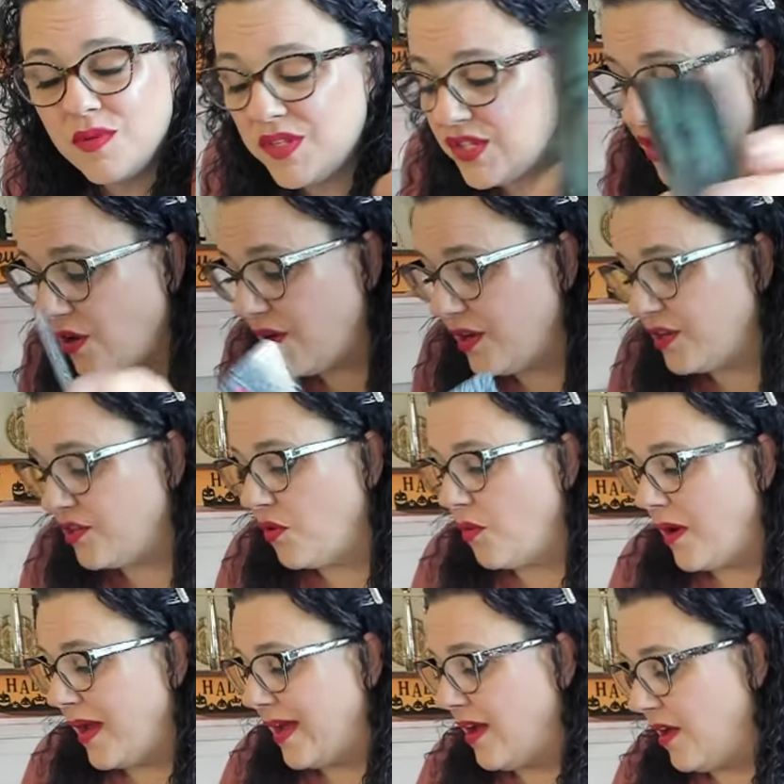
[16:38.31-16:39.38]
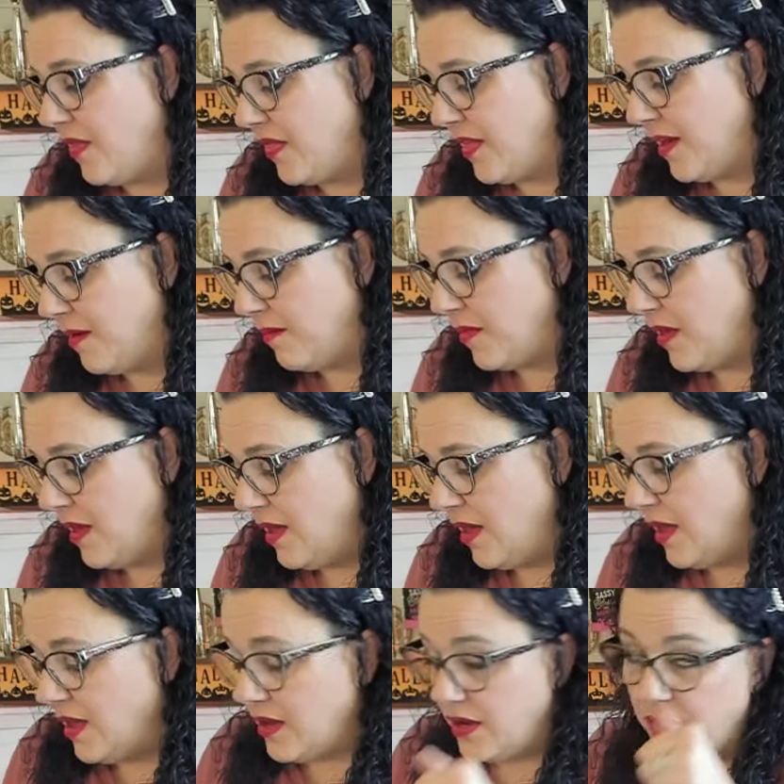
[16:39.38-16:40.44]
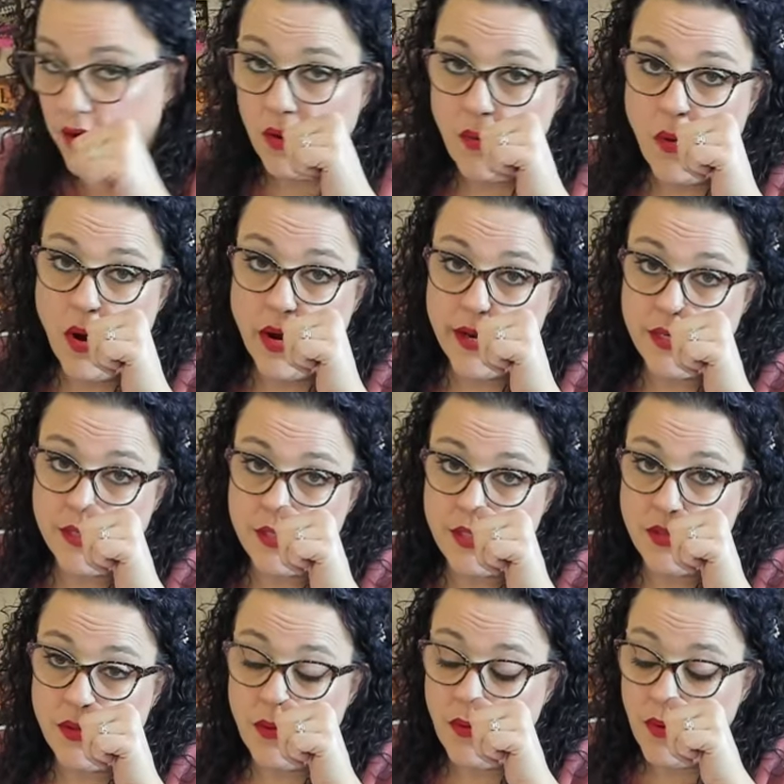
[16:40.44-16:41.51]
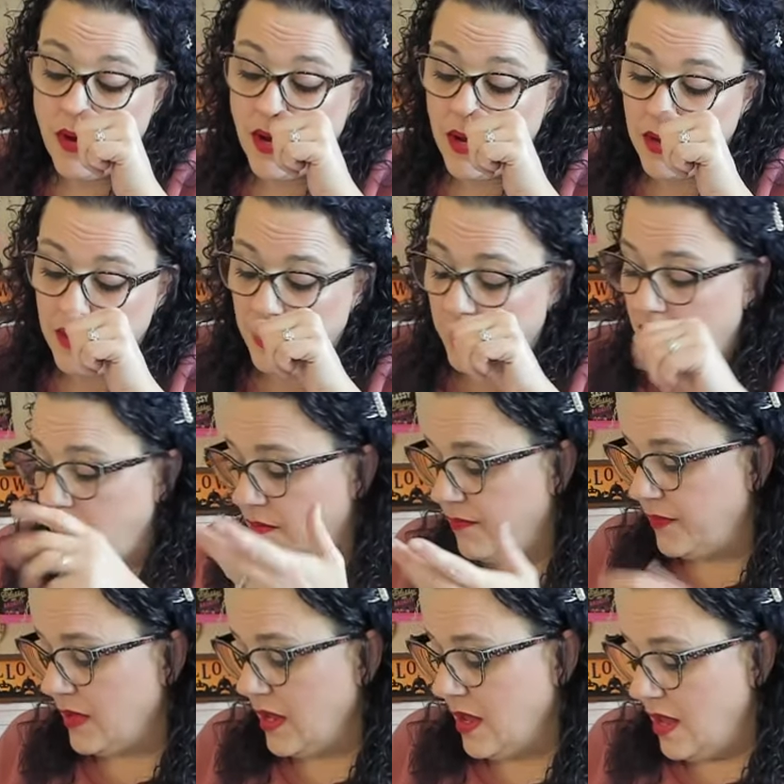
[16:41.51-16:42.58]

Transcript: It's starting to weigh on them, you know, wanting to, you know,